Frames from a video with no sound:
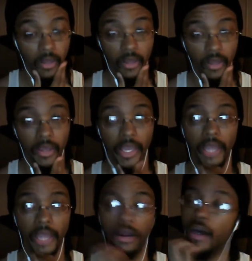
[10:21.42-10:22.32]
And
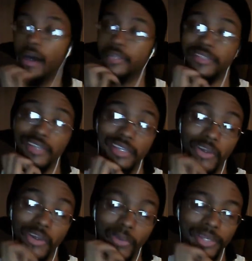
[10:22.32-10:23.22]
honestly, the only
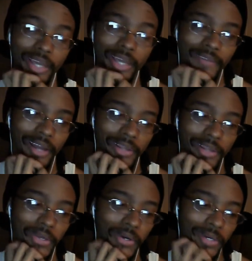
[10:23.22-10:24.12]
thing I've kind of
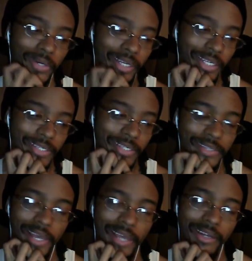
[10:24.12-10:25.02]
learned is
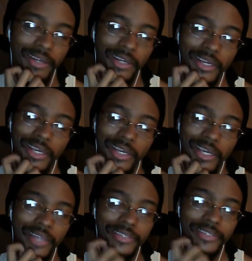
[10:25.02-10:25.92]
that it's
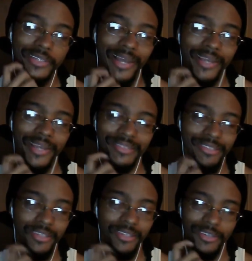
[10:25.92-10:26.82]
nice
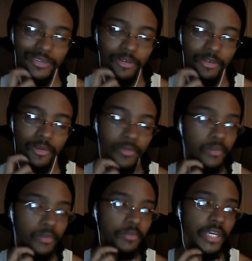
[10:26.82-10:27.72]
to
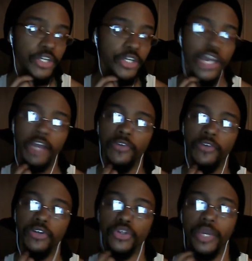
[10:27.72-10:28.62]
be a jack of all
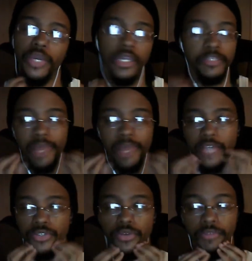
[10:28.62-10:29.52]
trades, master
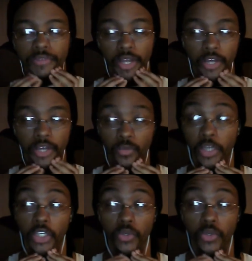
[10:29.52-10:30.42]
of none when
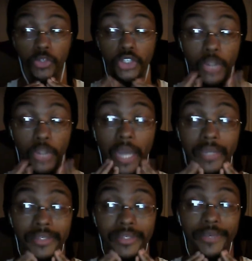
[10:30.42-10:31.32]
you're just trying to
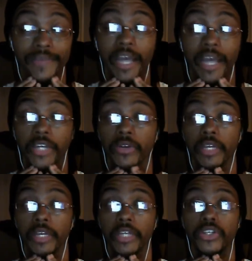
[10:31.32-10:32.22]
find your
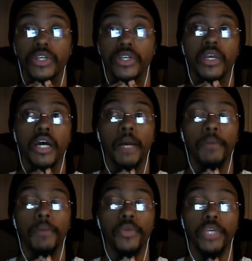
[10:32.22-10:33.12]
niche. But
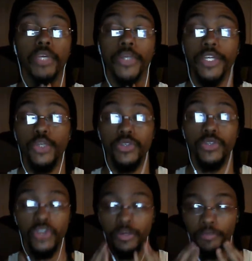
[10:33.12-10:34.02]
when you get to a
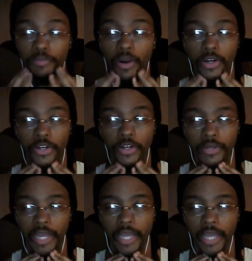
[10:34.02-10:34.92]
certain part in your
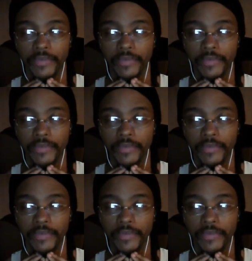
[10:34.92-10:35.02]
life,